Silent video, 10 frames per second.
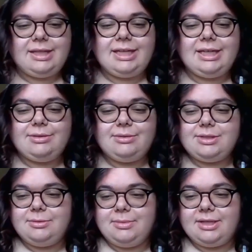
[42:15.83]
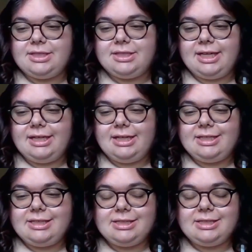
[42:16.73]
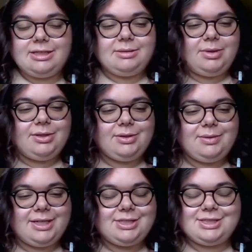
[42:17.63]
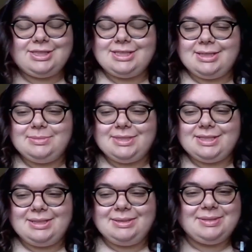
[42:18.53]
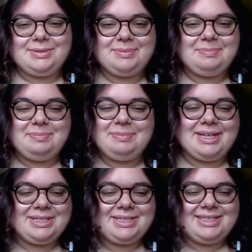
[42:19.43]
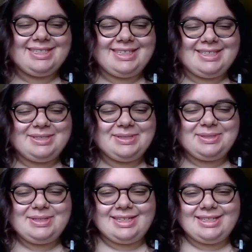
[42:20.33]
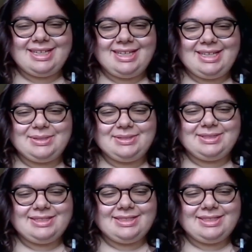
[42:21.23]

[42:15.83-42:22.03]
Thank you so much. That is all the questions I'm seeing. It was a pleasure hearing your story. Thank you.